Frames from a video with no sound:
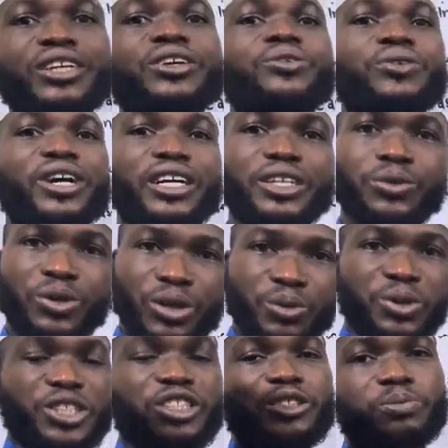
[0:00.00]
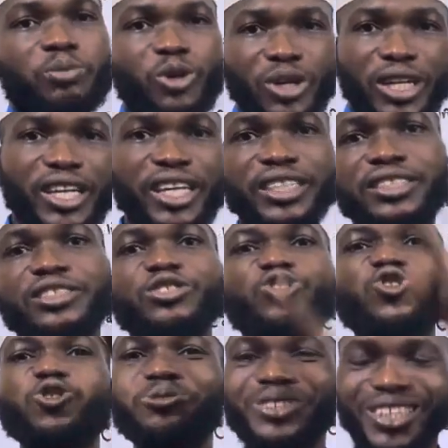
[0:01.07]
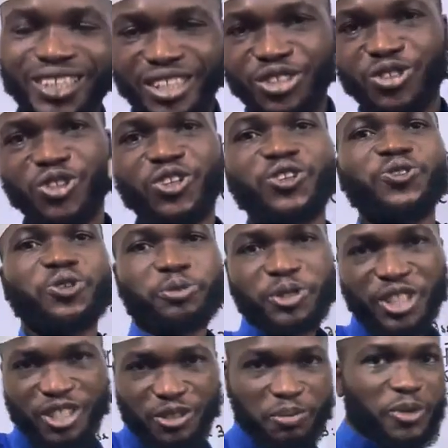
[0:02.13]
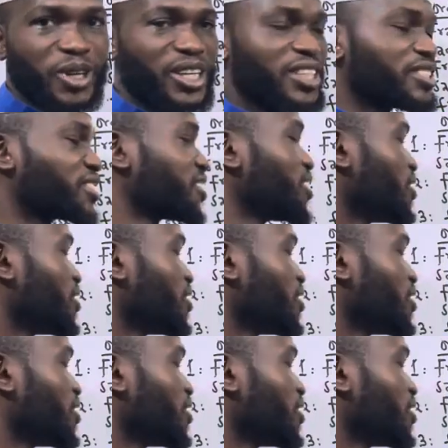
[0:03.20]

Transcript: while the one with the smallest numerator will be the smallest.